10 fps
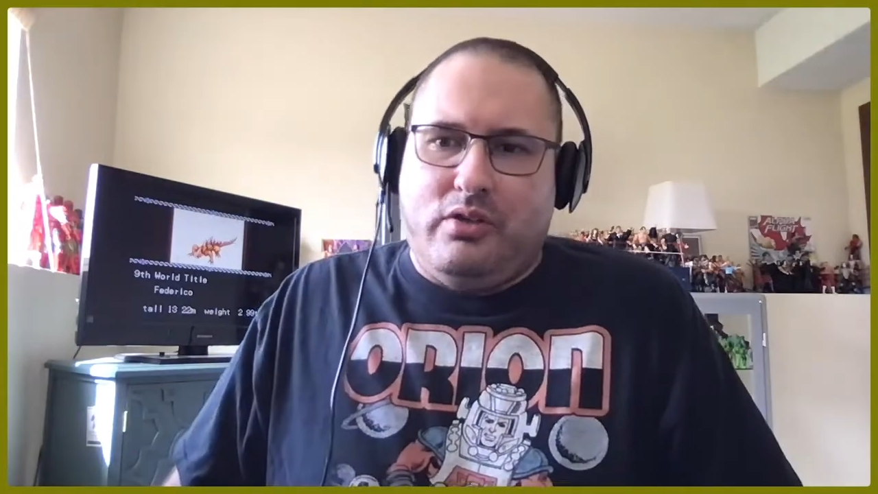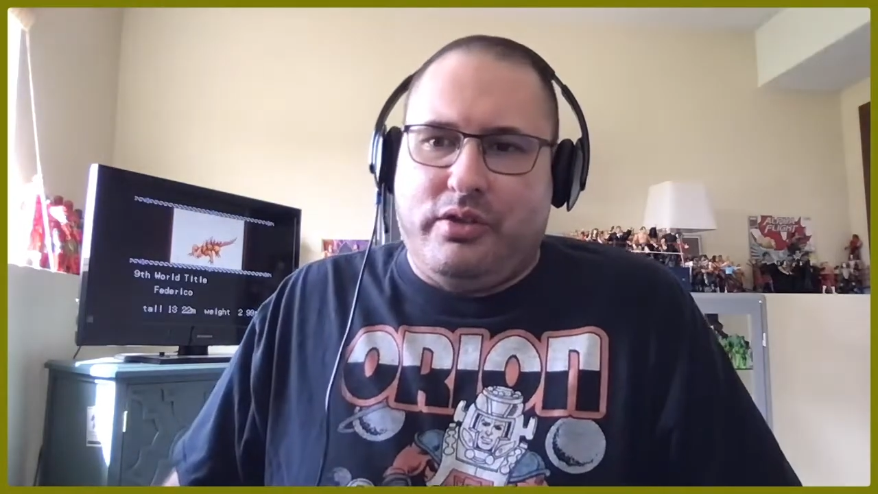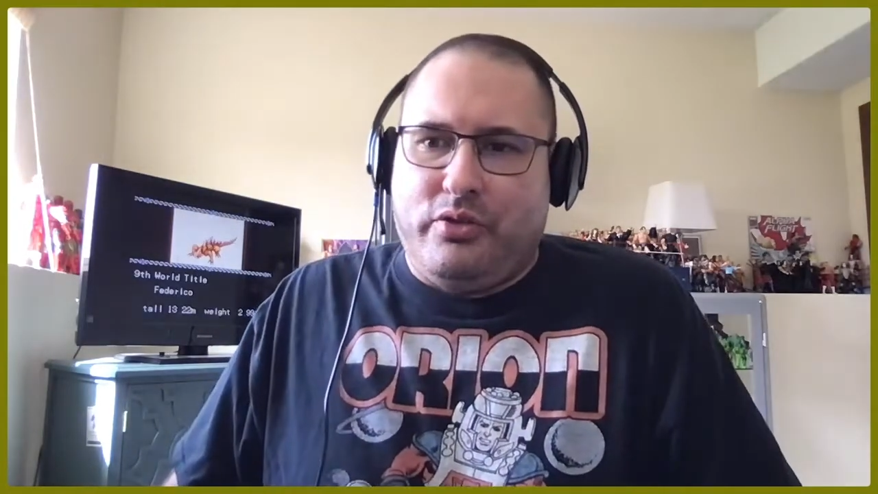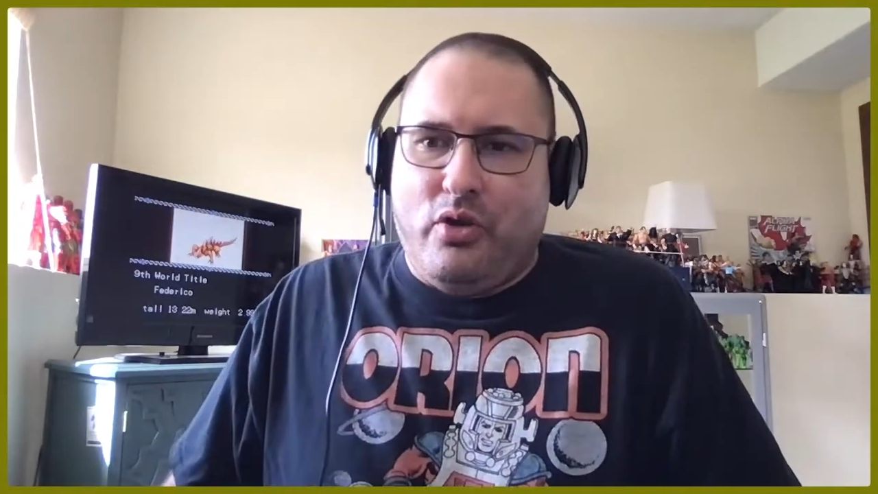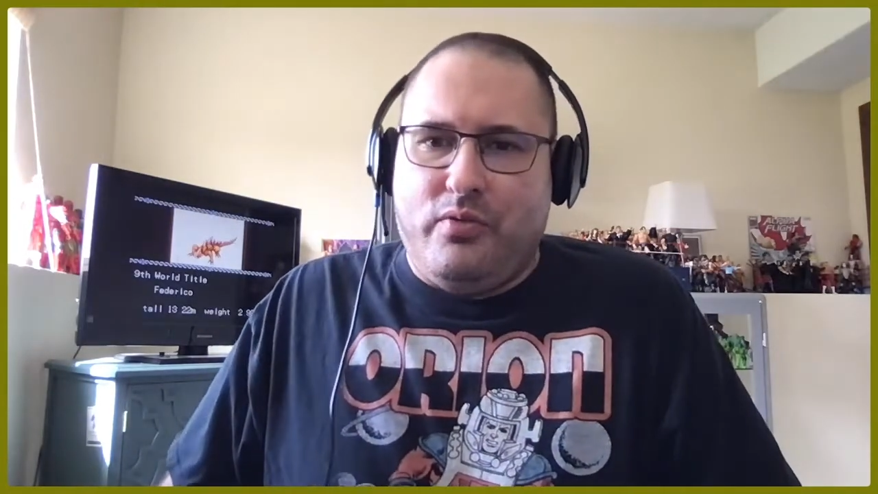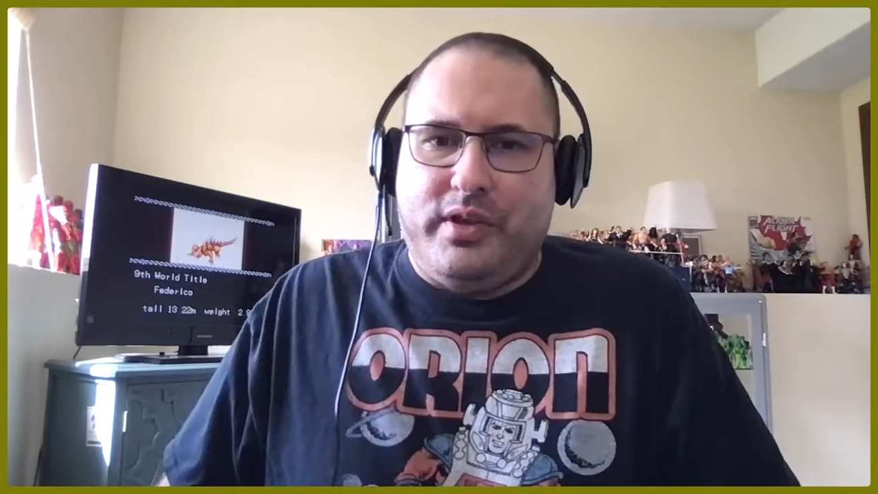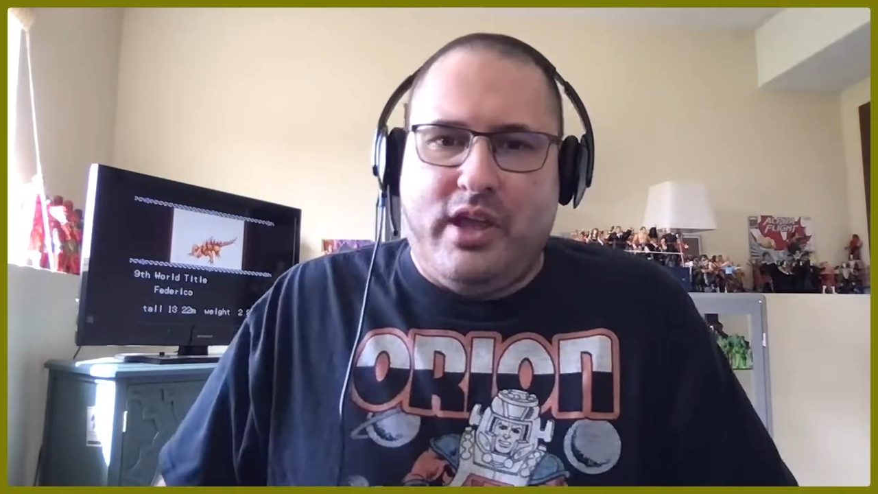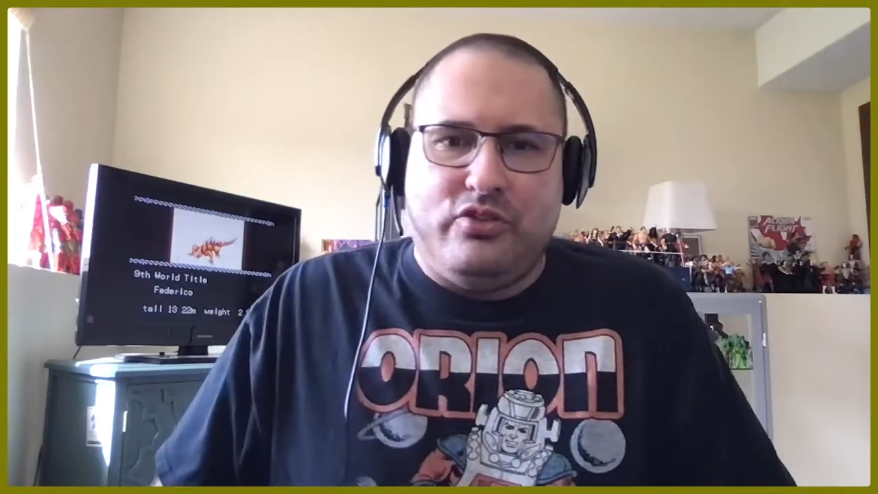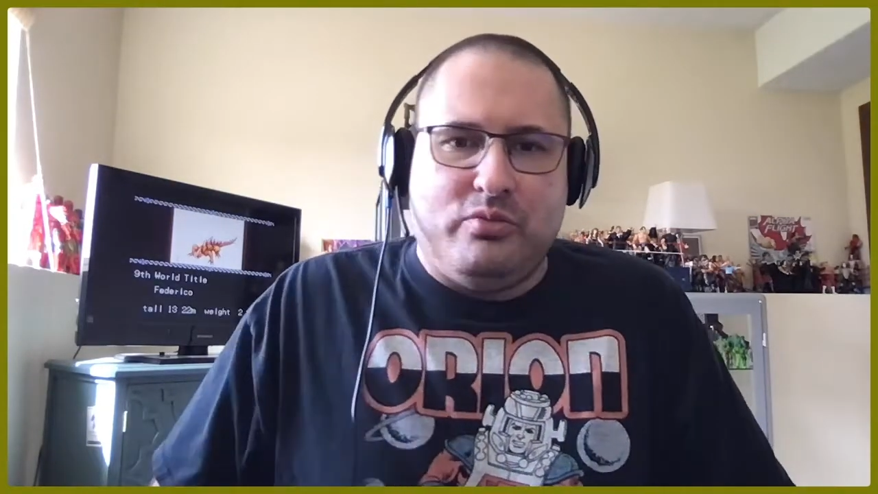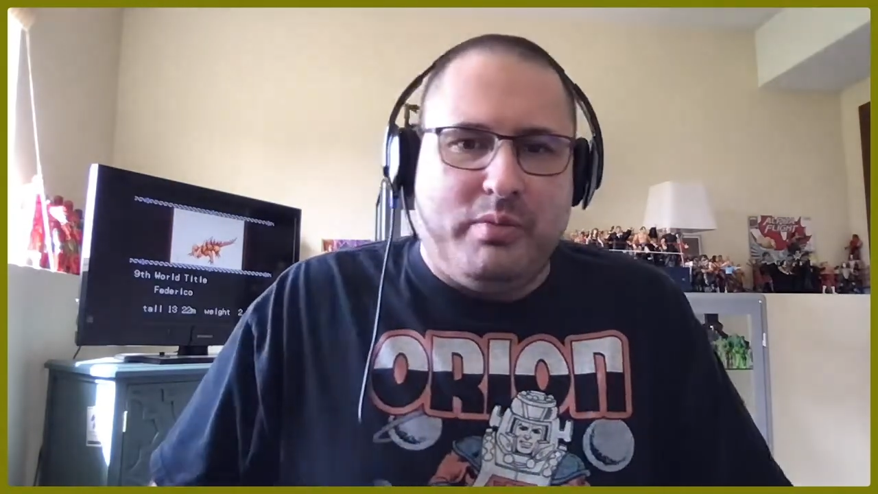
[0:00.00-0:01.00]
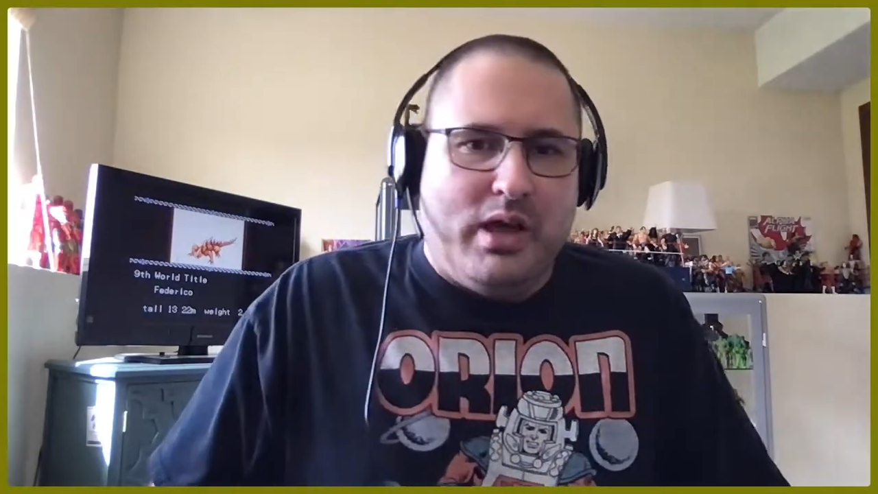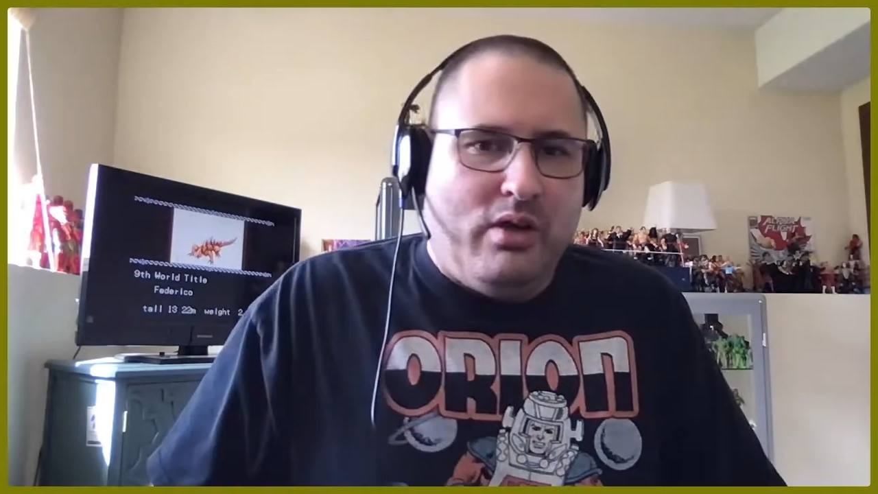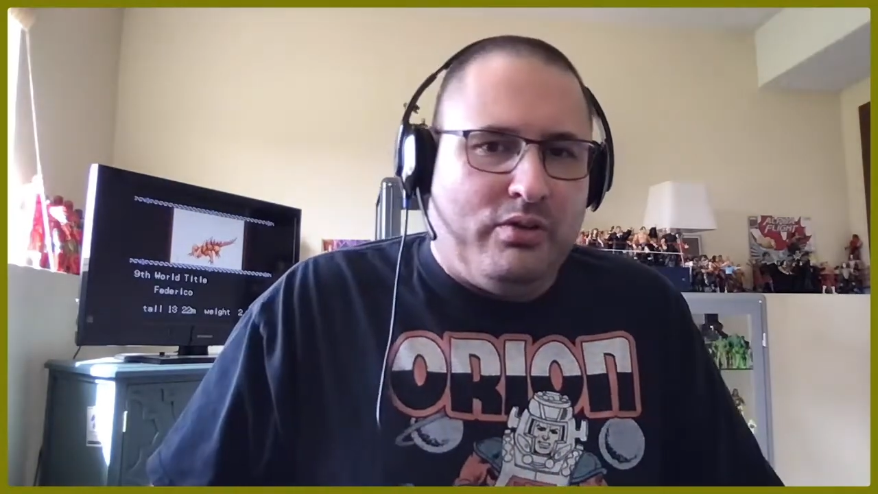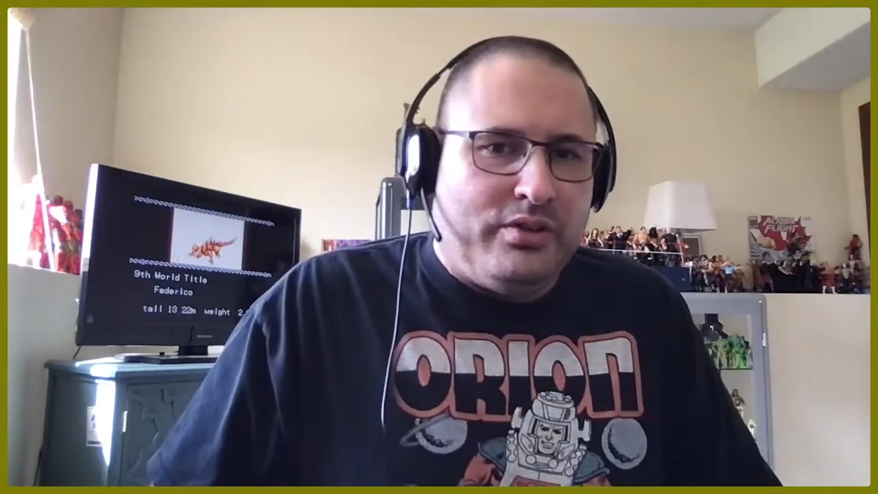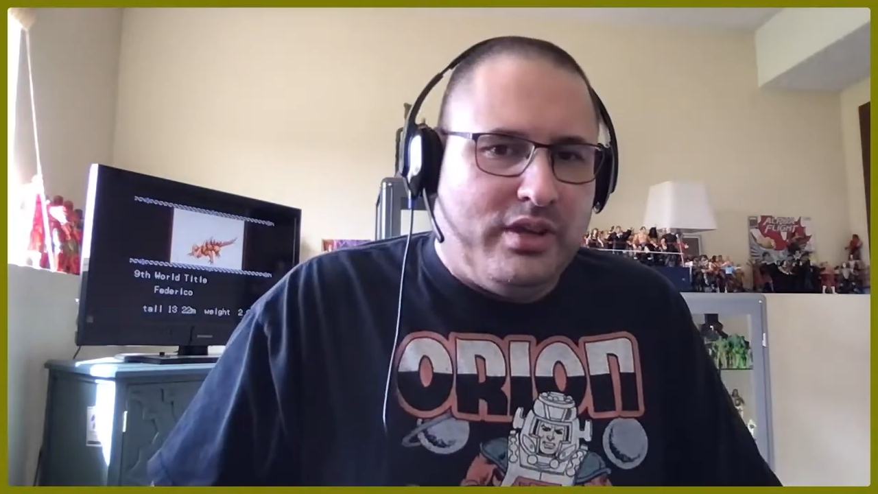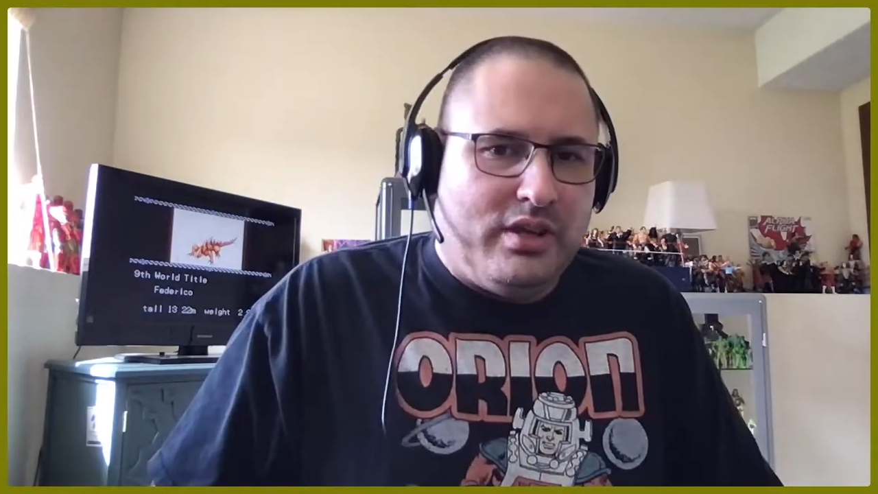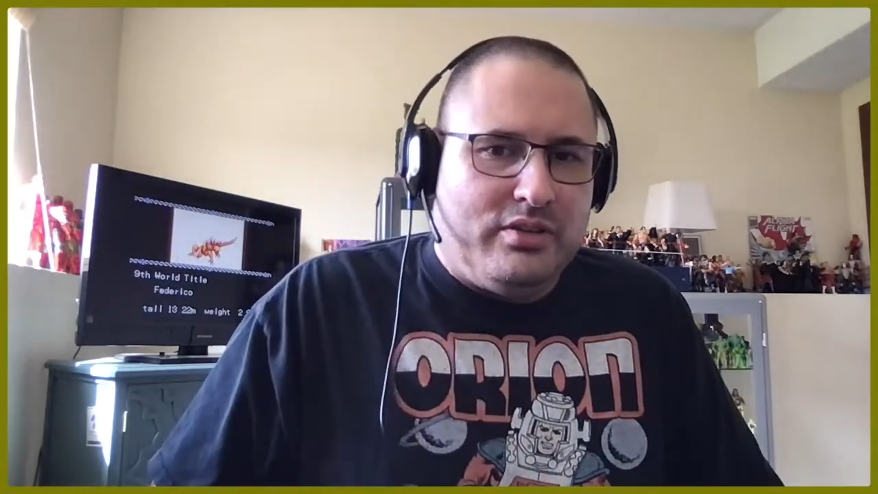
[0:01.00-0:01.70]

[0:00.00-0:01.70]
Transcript: click the notification bell to